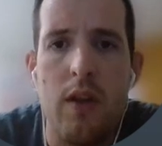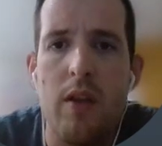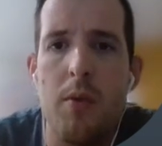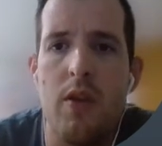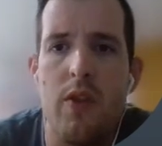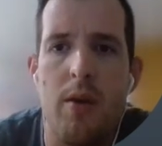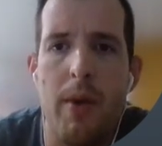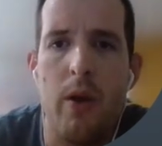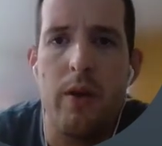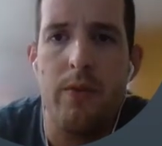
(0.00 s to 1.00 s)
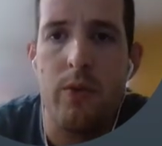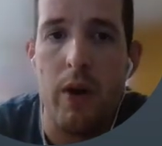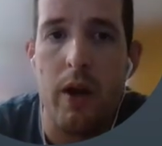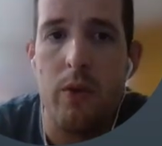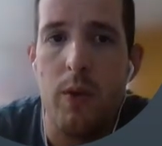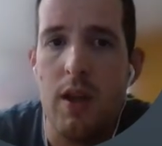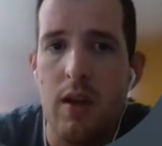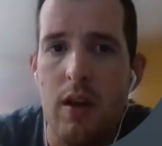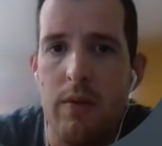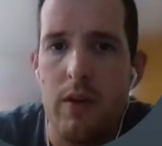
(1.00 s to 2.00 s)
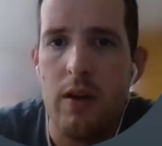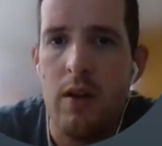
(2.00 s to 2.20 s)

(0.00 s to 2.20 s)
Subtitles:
limited the amount of ground we could cover.